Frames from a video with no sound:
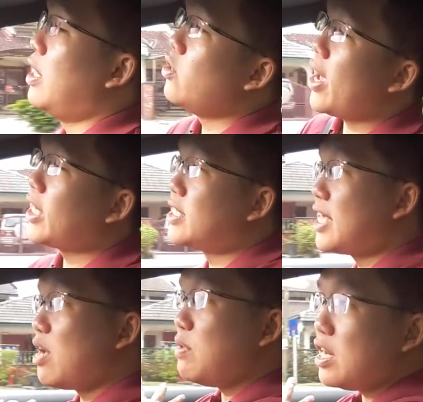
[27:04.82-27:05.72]
when you
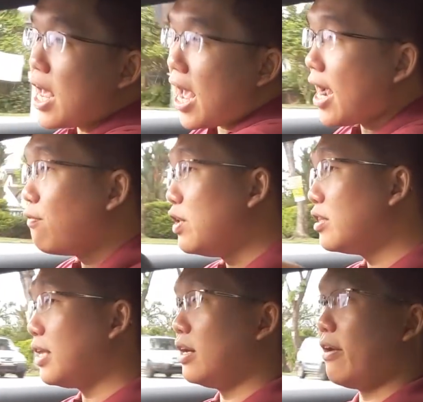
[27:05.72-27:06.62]
examine
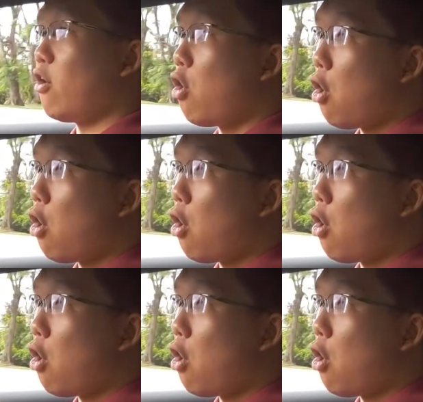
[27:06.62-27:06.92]
everything, right,